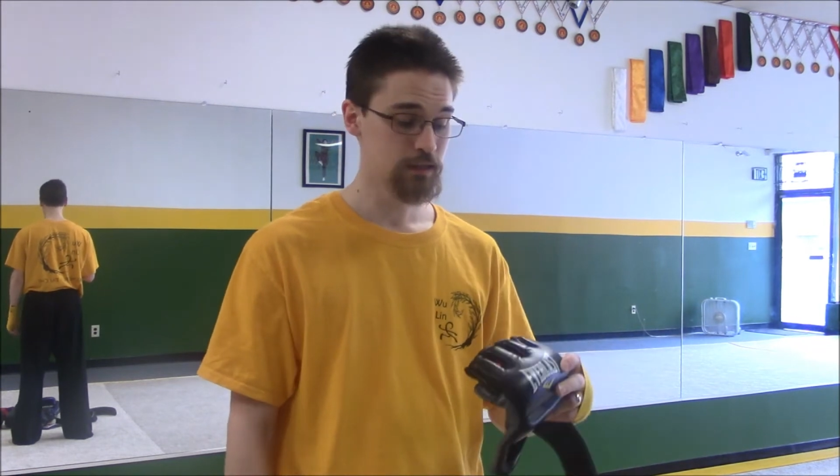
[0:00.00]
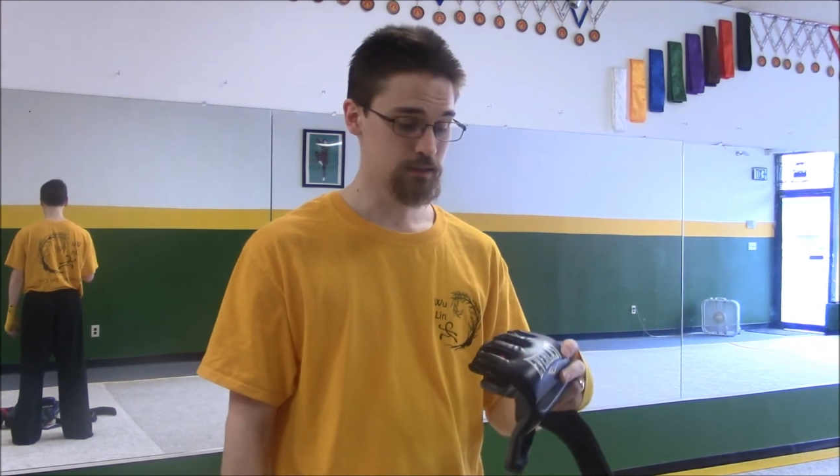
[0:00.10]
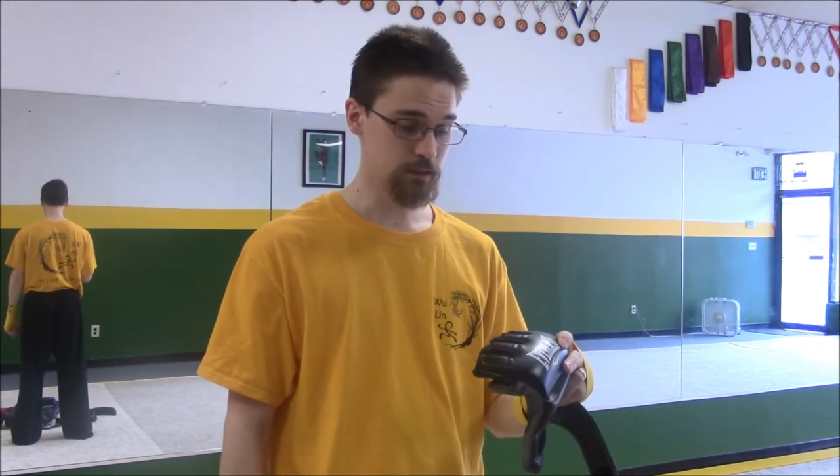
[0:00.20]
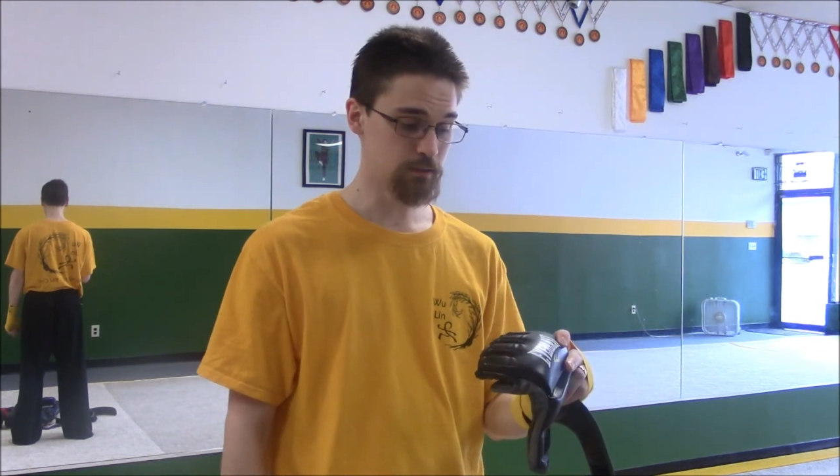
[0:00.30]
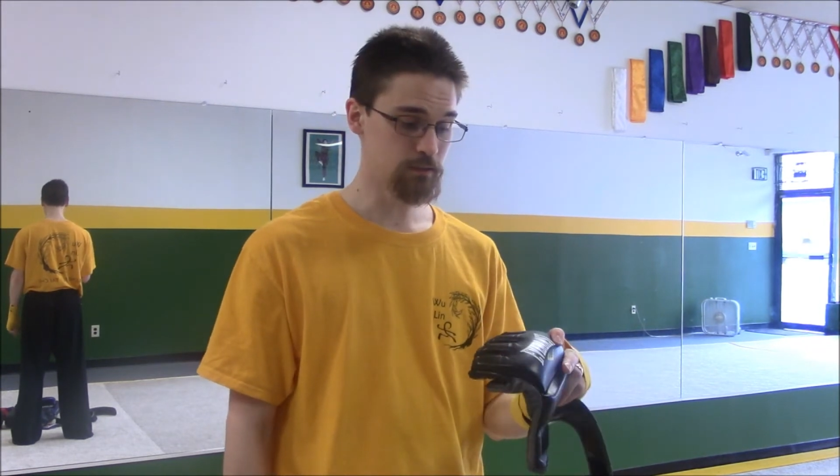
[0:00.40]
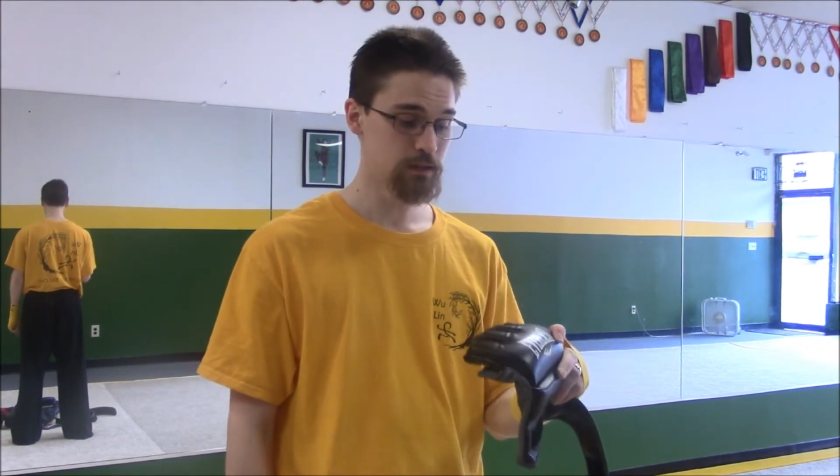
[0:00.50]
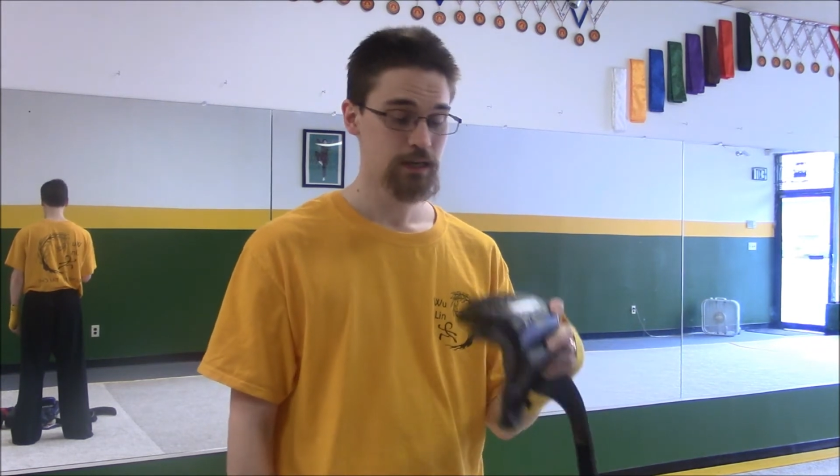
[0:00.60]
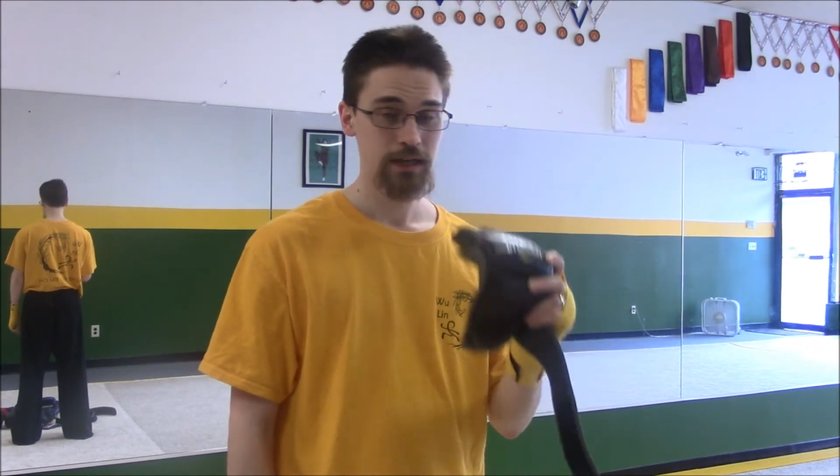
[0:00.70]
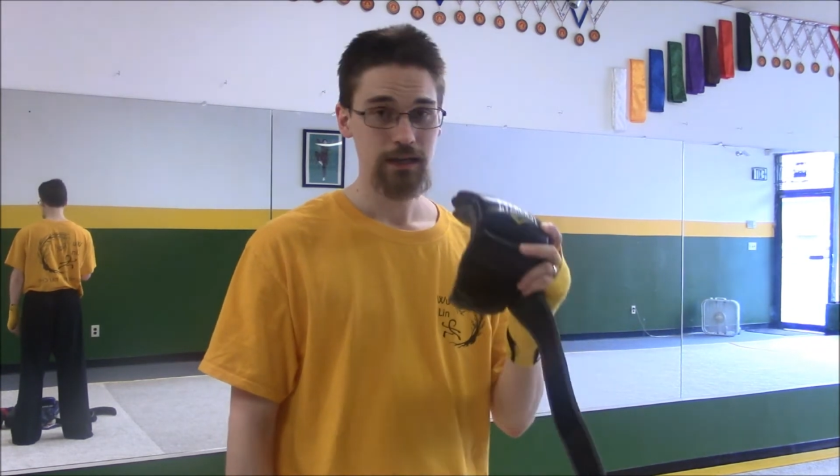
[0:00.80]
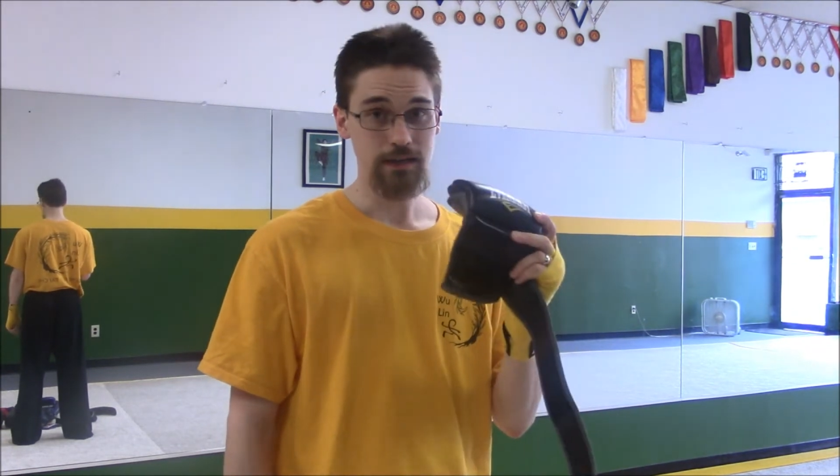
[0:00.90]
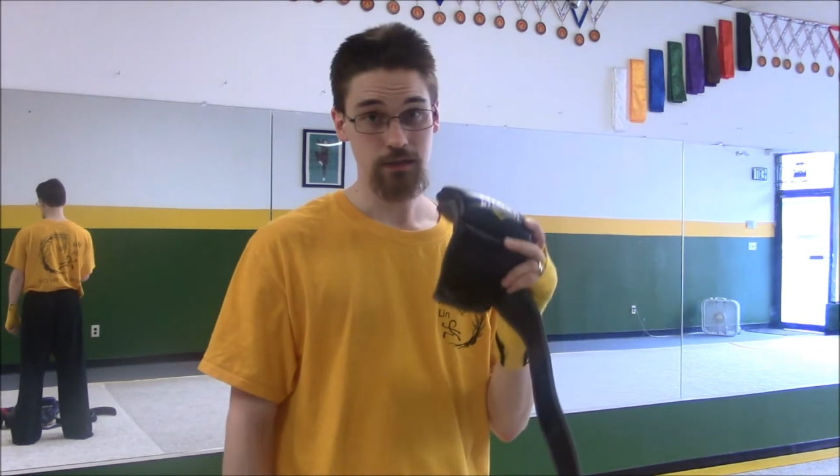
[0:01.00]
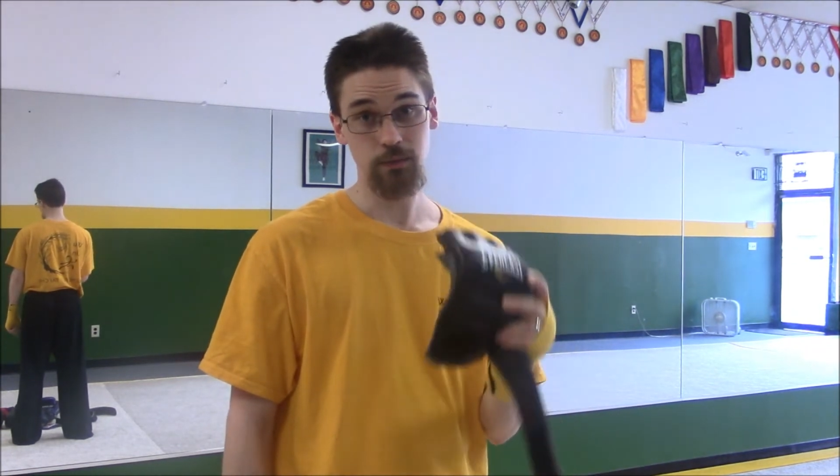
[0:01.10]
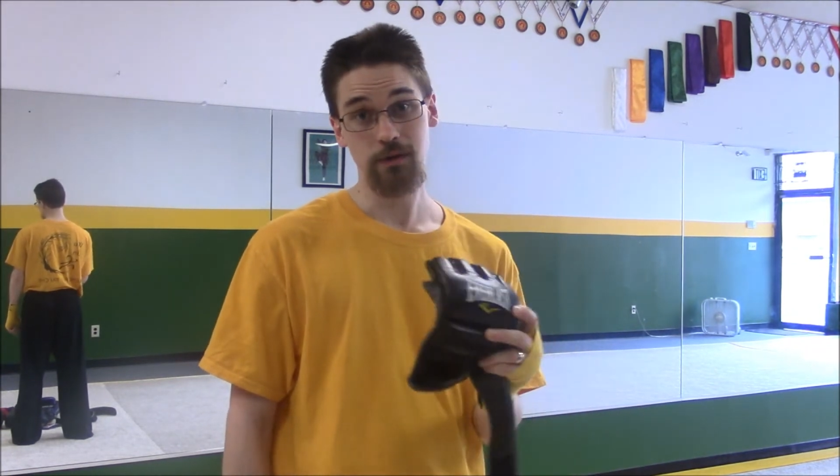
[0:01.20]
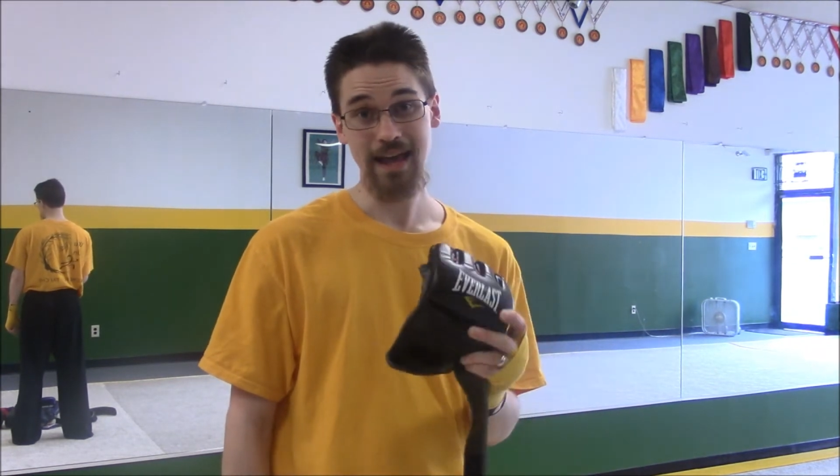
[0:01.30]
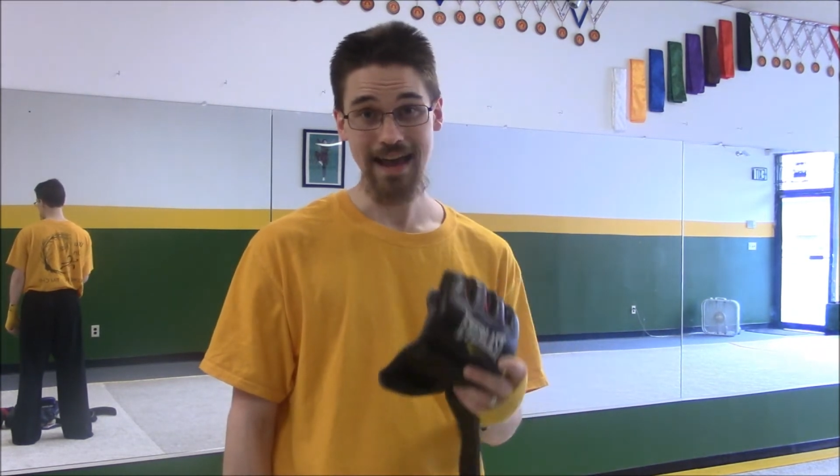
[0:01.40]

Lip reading: Two, it's going to wear your